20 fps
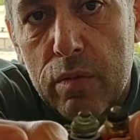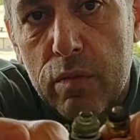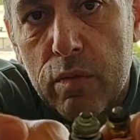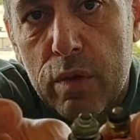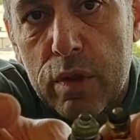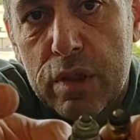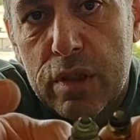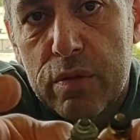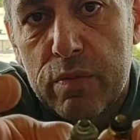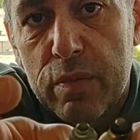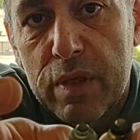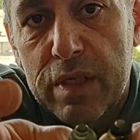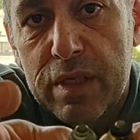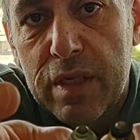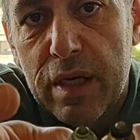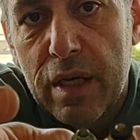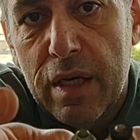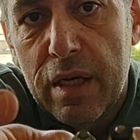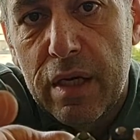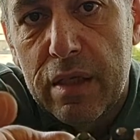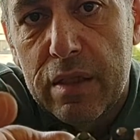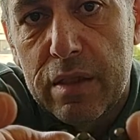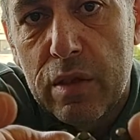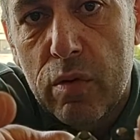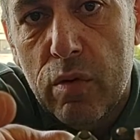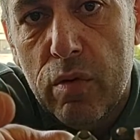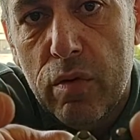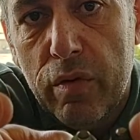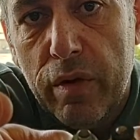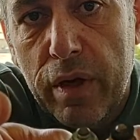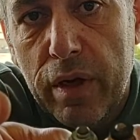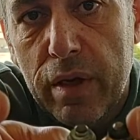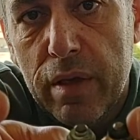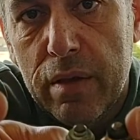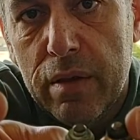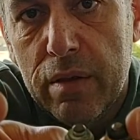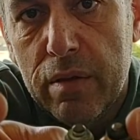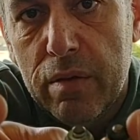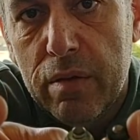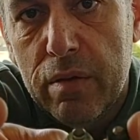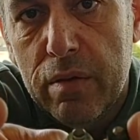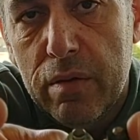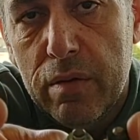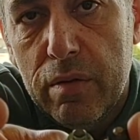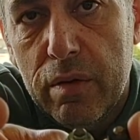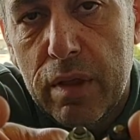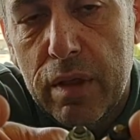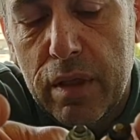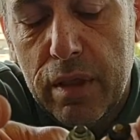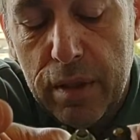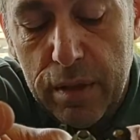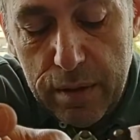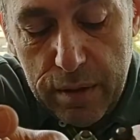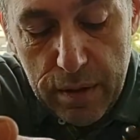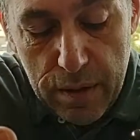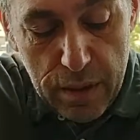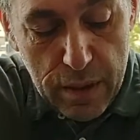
what's missing here is the O-ring right here.